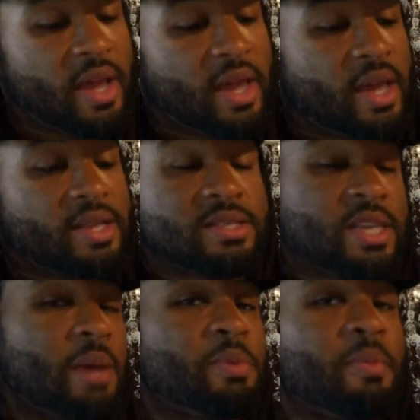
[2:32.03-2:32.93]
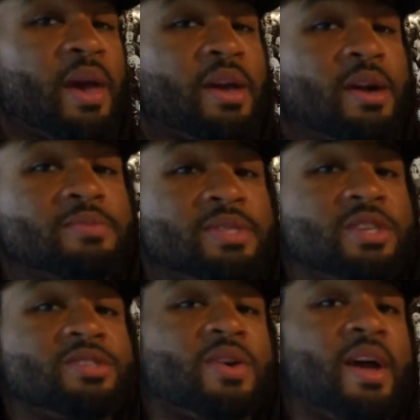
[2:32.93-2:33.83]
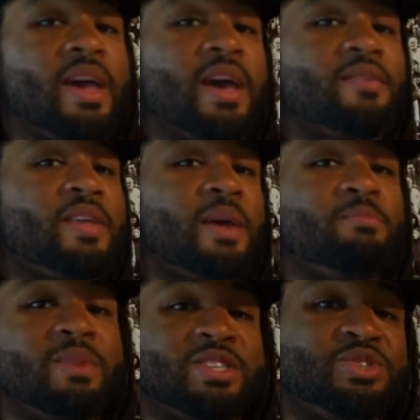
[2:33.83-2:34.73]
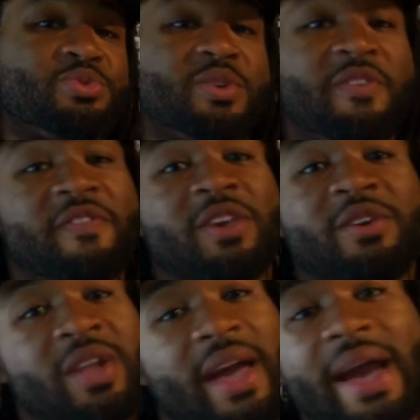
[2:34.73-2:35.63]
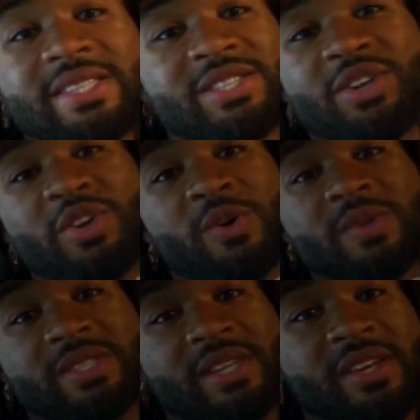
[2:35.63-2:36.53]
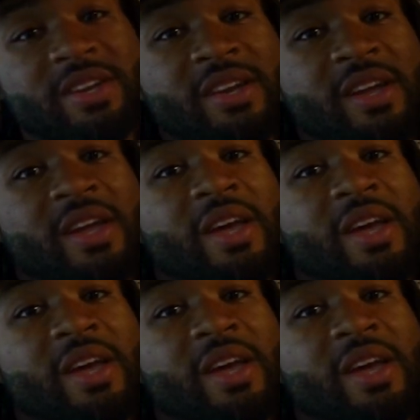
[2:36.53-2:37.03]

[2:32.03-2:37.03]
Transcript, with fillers: and taped it back up still so I can have that mystery feel. Like I still don't know what's in here.